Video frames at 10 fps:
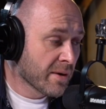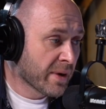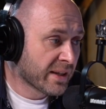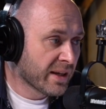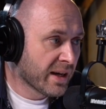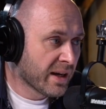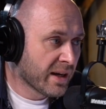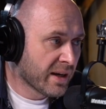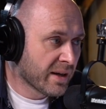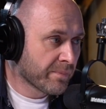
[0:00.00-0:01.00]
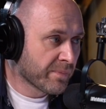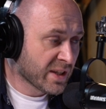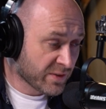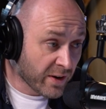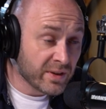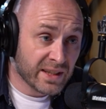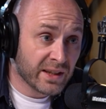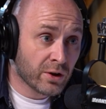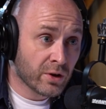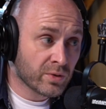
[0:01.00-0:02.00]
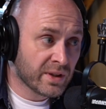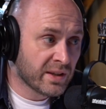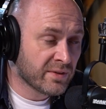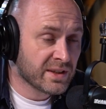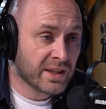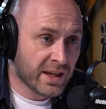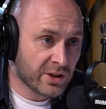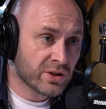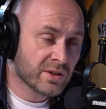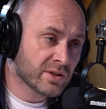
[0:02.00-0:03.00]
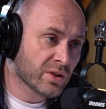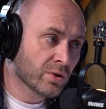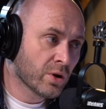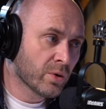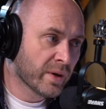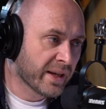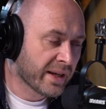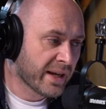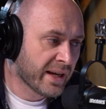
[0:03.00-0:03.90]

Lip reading: But as far as I know, the investigation is ongoing,